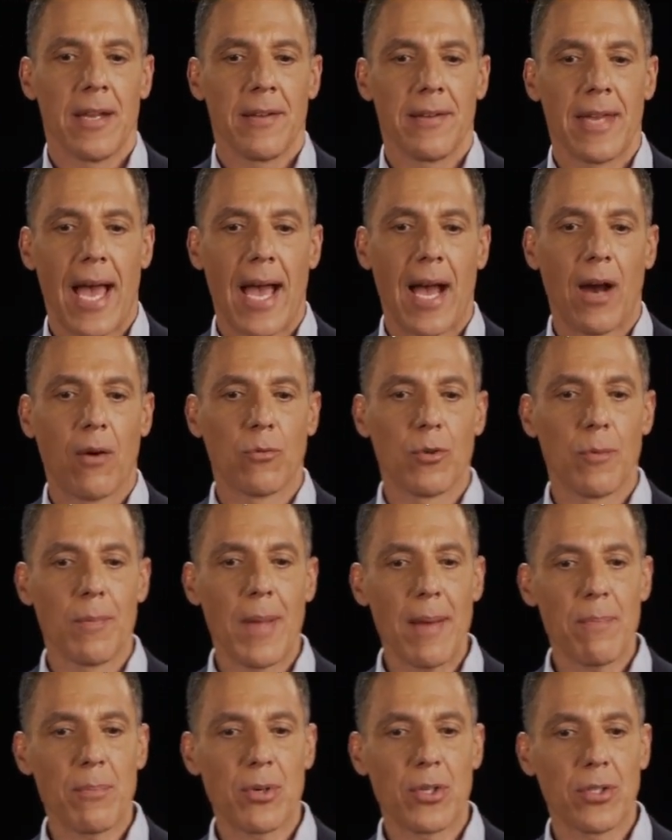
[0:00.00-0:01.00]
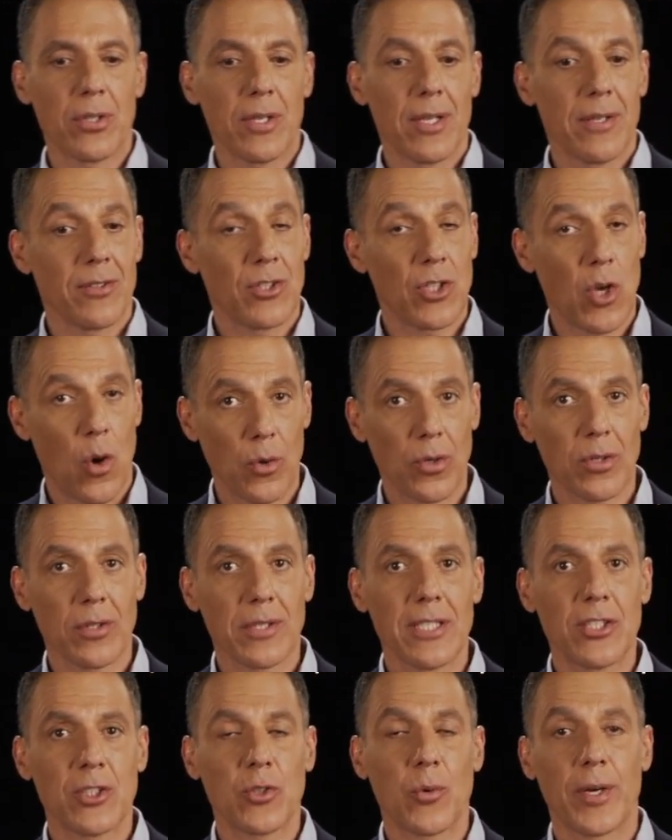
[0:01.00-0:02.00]
Now, remember, total
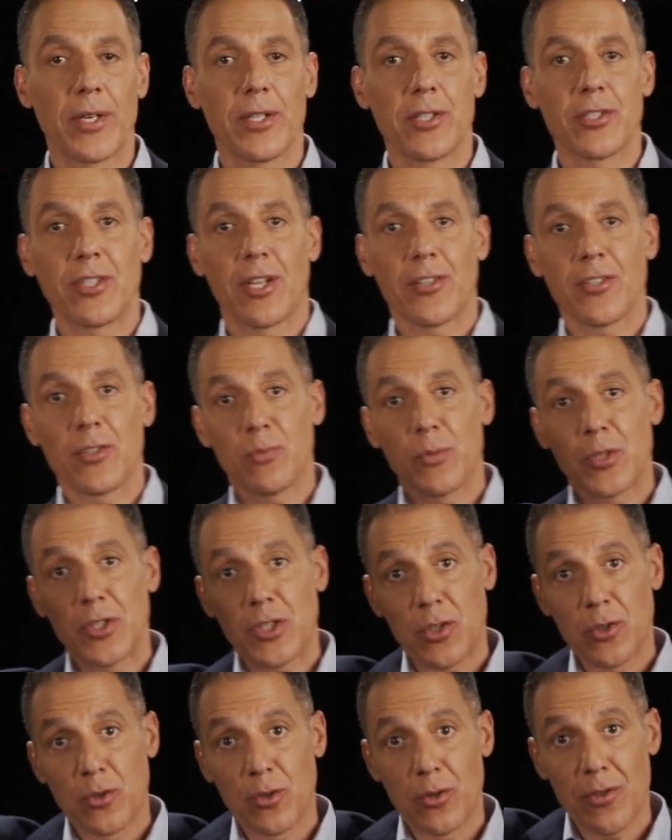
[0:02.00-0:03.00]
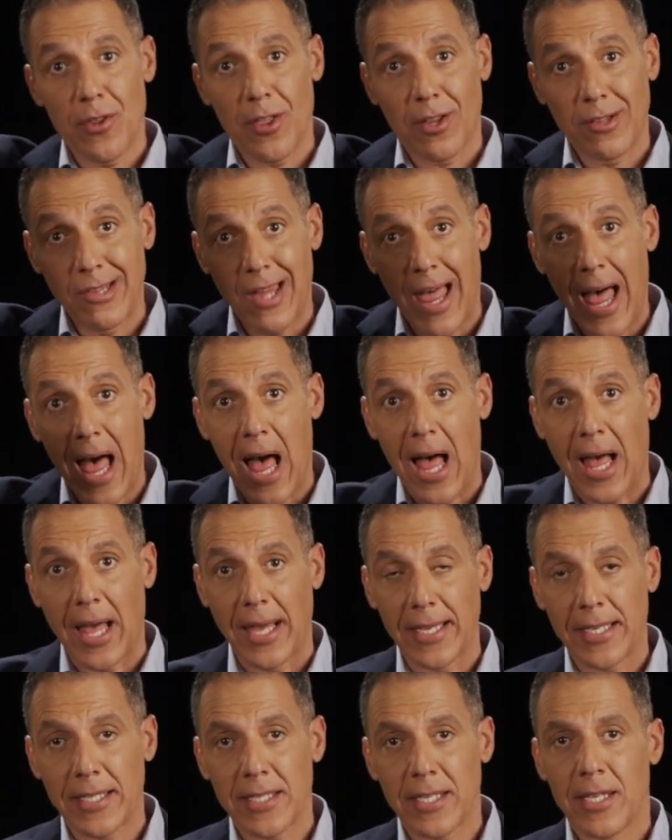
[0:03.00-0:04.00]
least squares doesn't return the
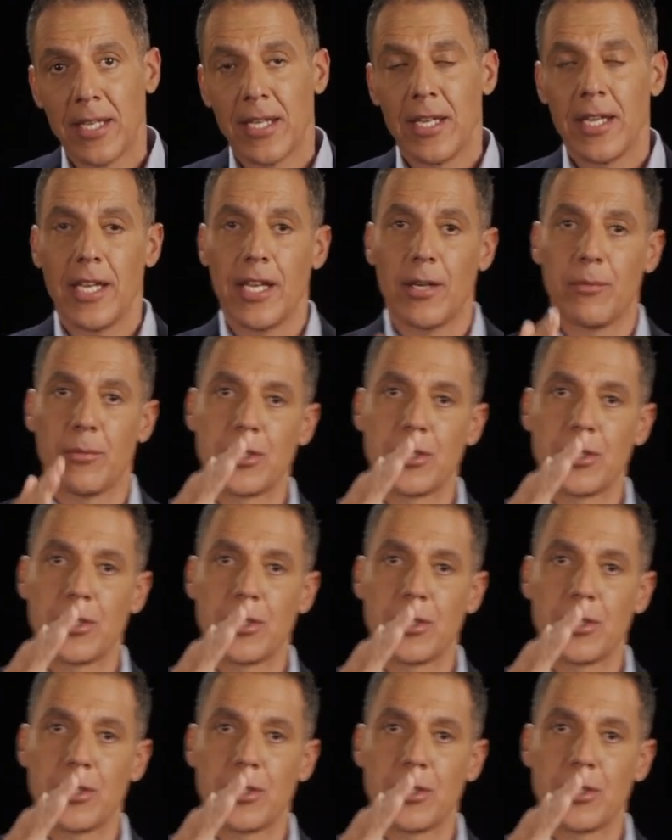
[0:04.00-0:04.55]
line, it